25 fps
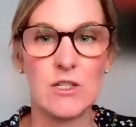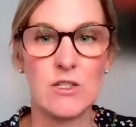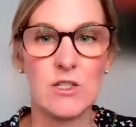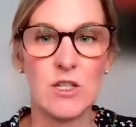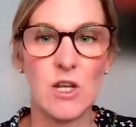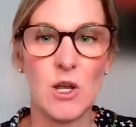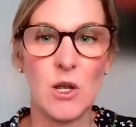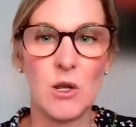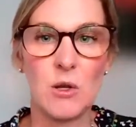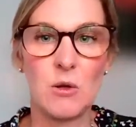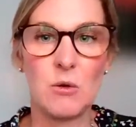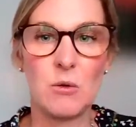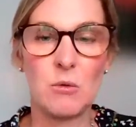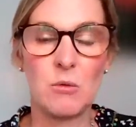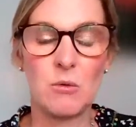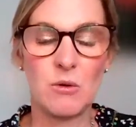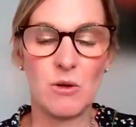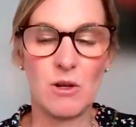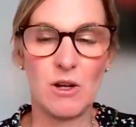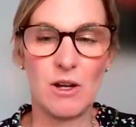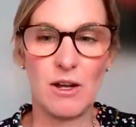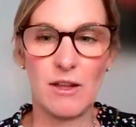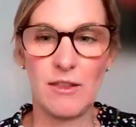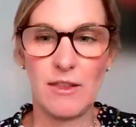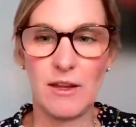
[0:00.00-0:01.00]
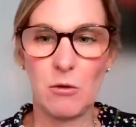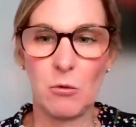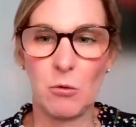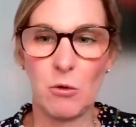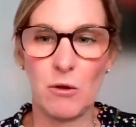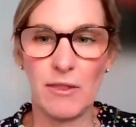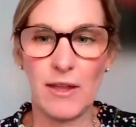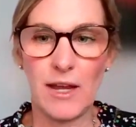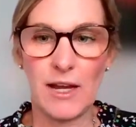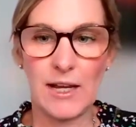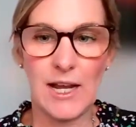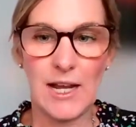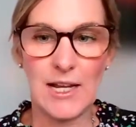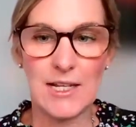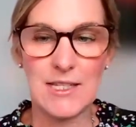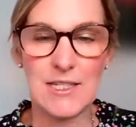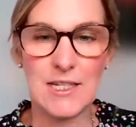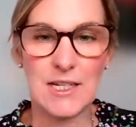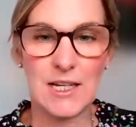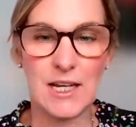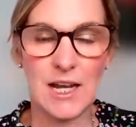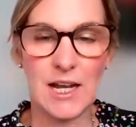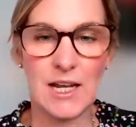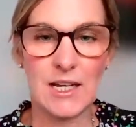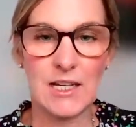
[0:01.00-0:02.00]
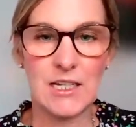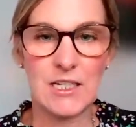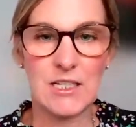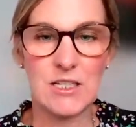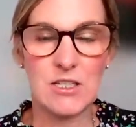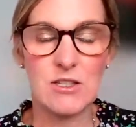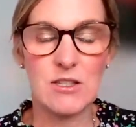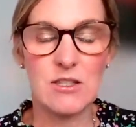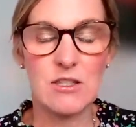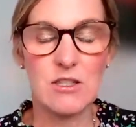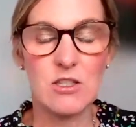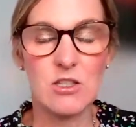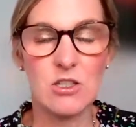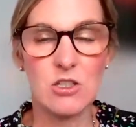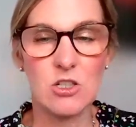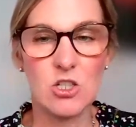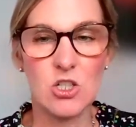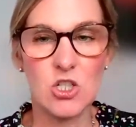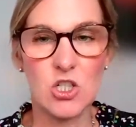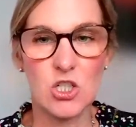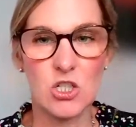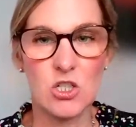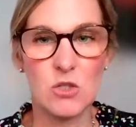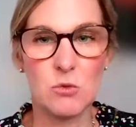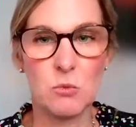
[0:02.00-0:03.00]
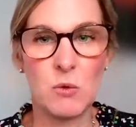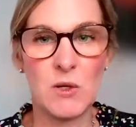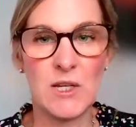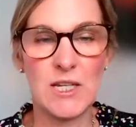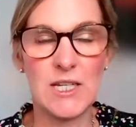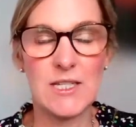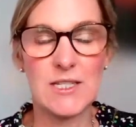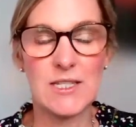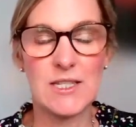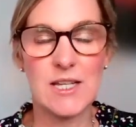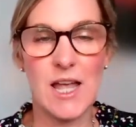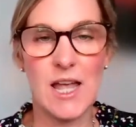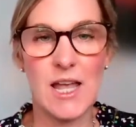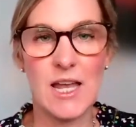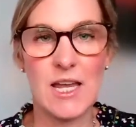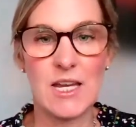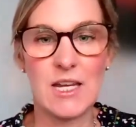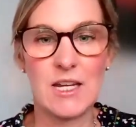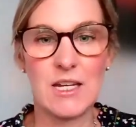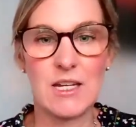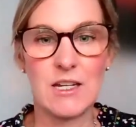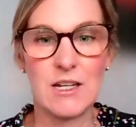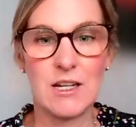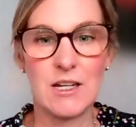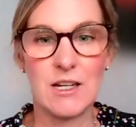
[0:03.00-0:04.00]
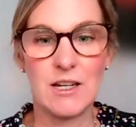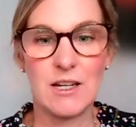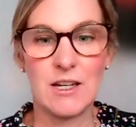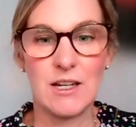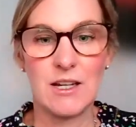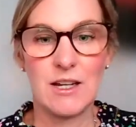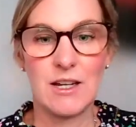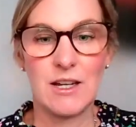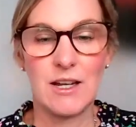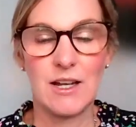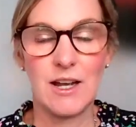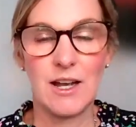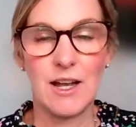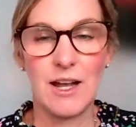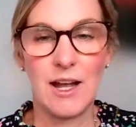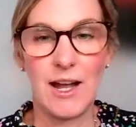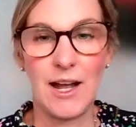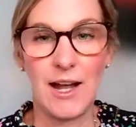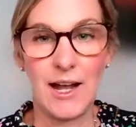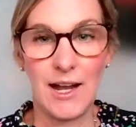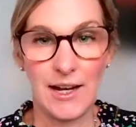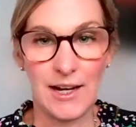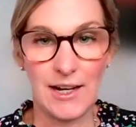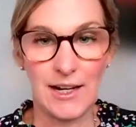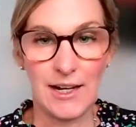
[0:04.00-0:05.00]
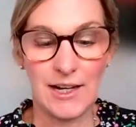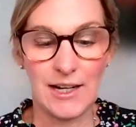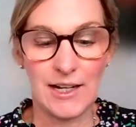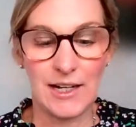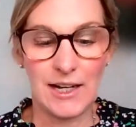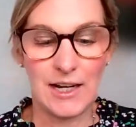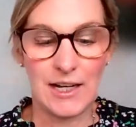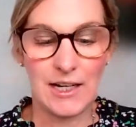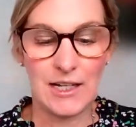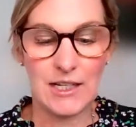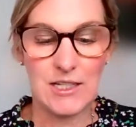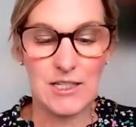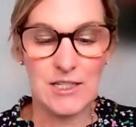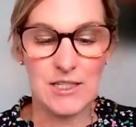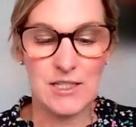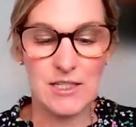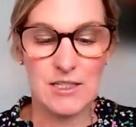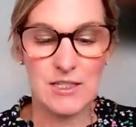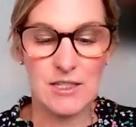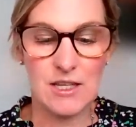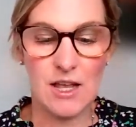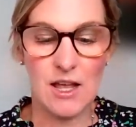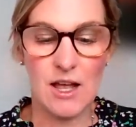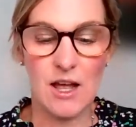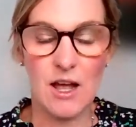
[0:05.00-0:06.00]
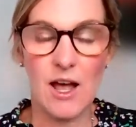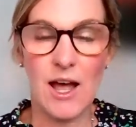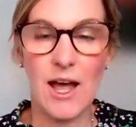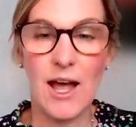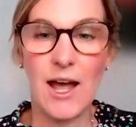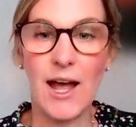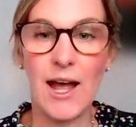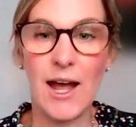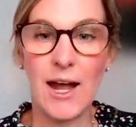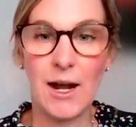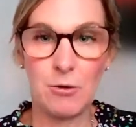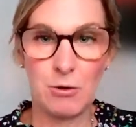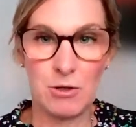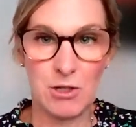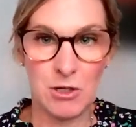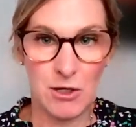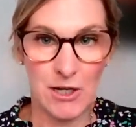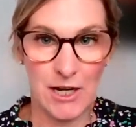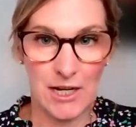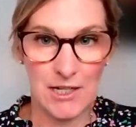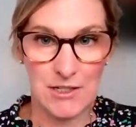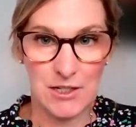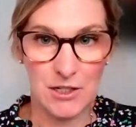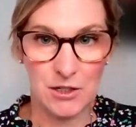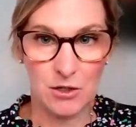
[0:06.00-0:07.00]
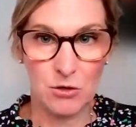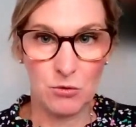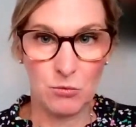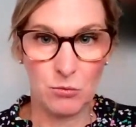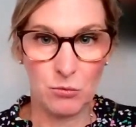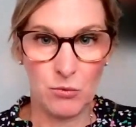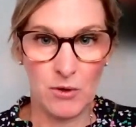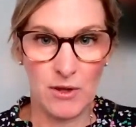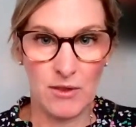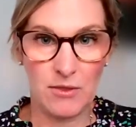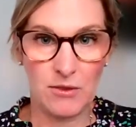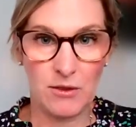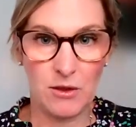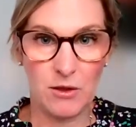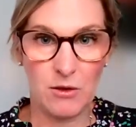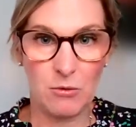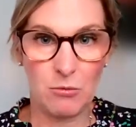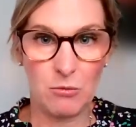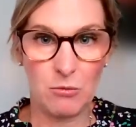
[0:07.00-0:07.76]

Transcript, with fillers: So I think what they're getting at is should we say at clinics, how are you getting on with